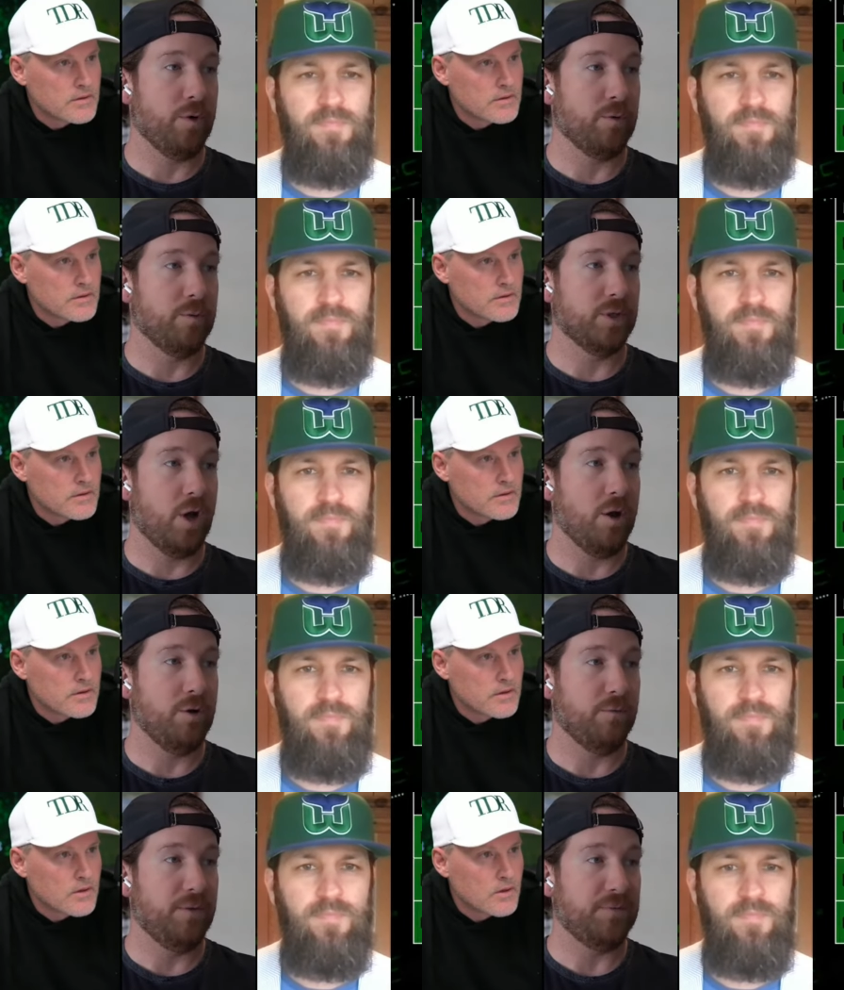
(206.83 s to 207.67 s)
Speaker 1: was
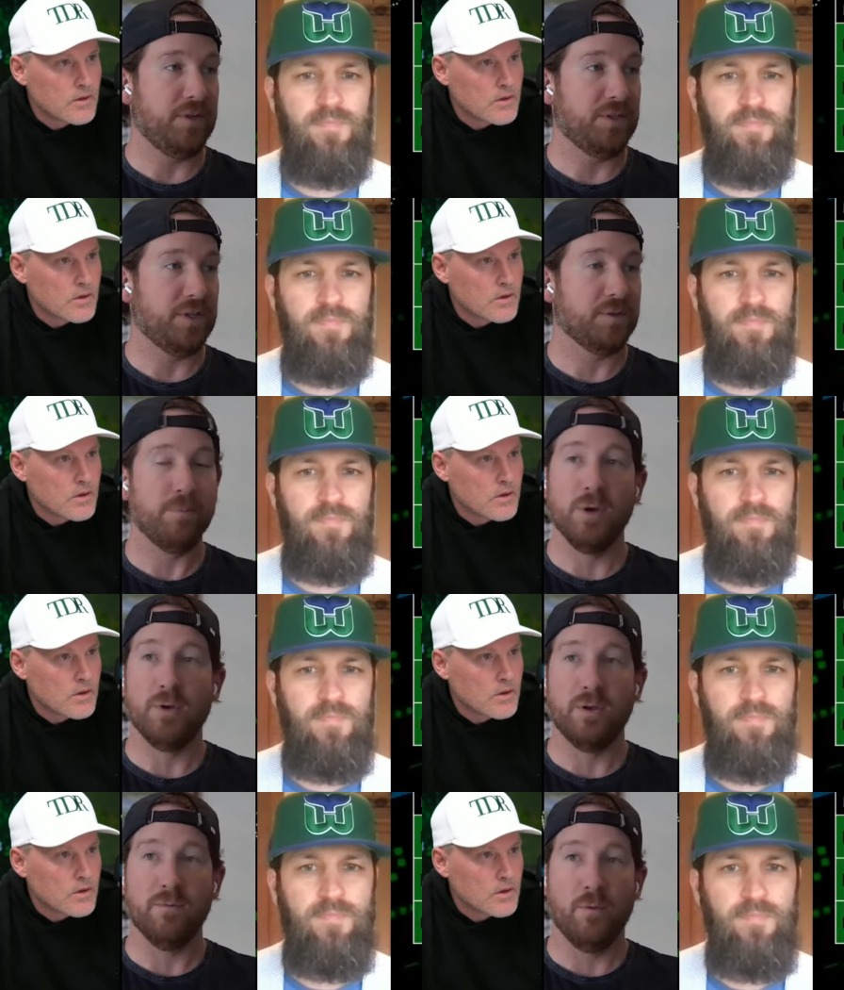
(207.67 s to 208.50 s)
156
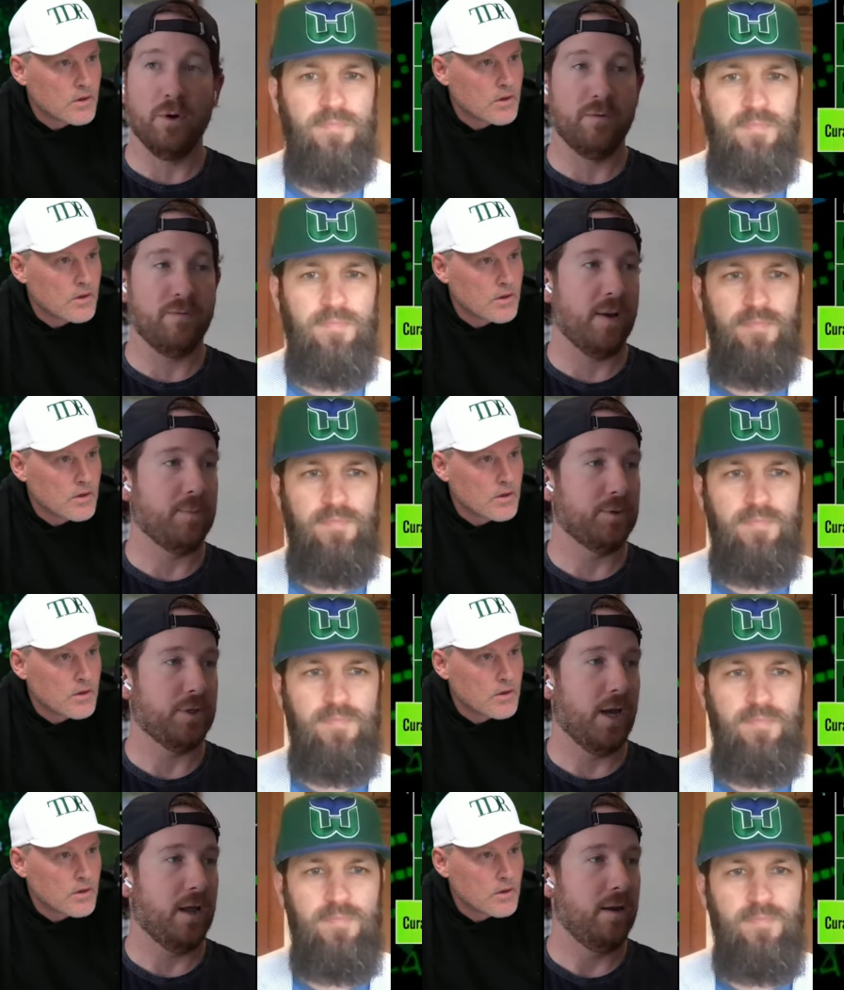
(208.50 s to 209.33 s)
million, 45
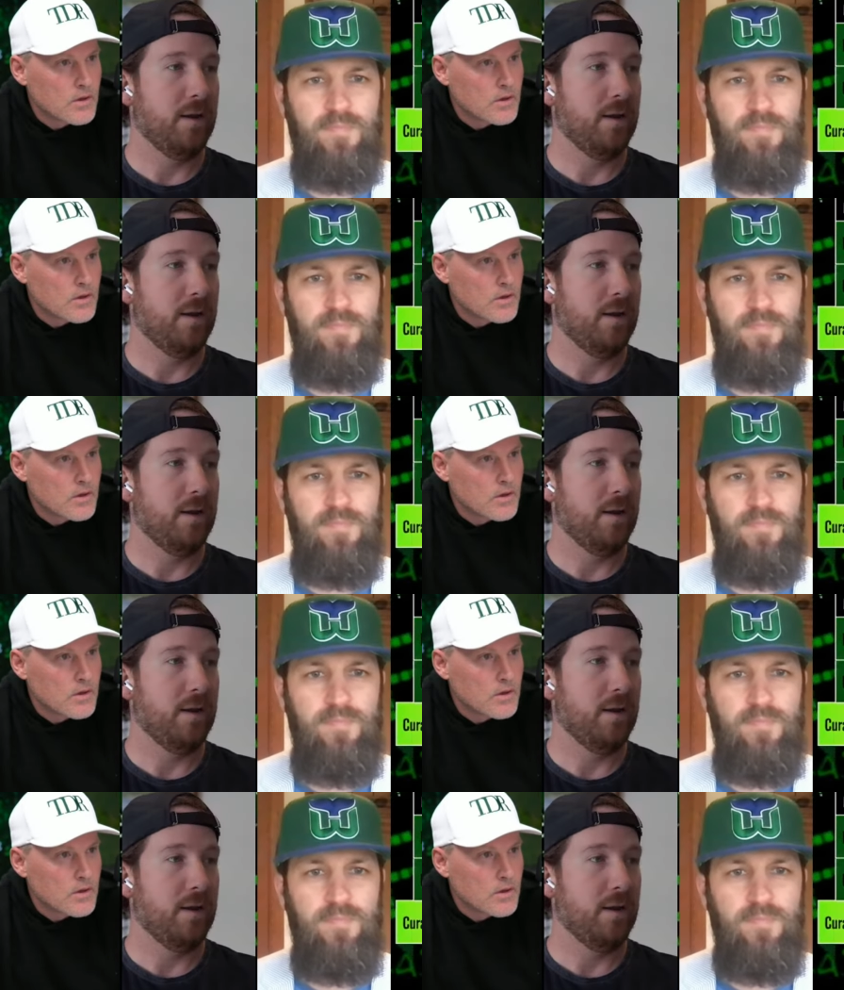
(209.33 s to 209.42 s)
percent.